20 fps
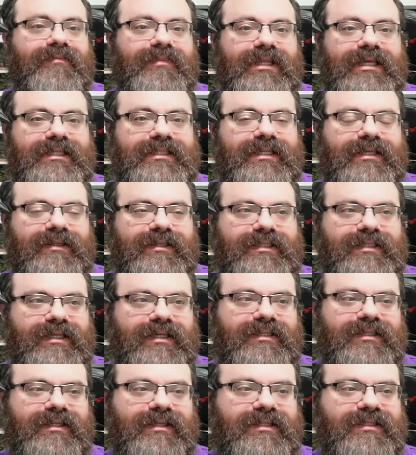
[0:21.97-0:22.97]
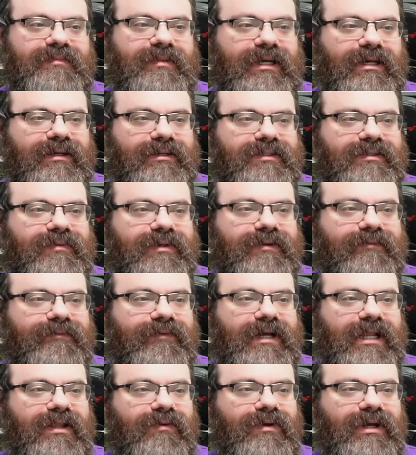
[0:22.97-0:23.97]
placing the six in this box. We can
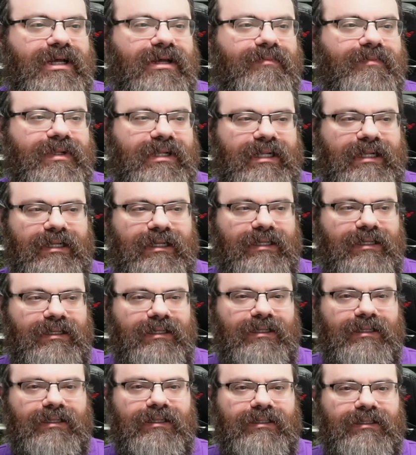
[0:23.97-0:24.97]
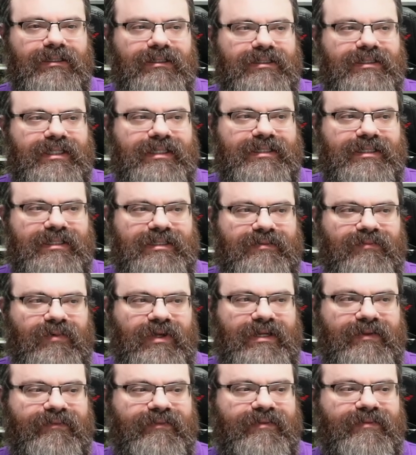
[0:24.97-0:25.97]
follow up. Sixes in
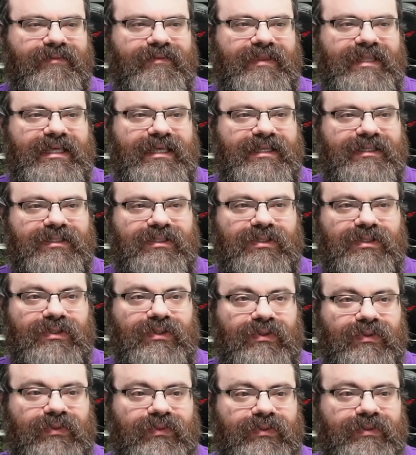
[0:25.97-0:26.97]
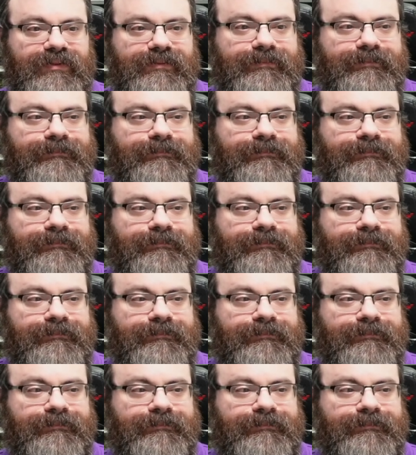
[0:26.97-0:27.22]
one of these two.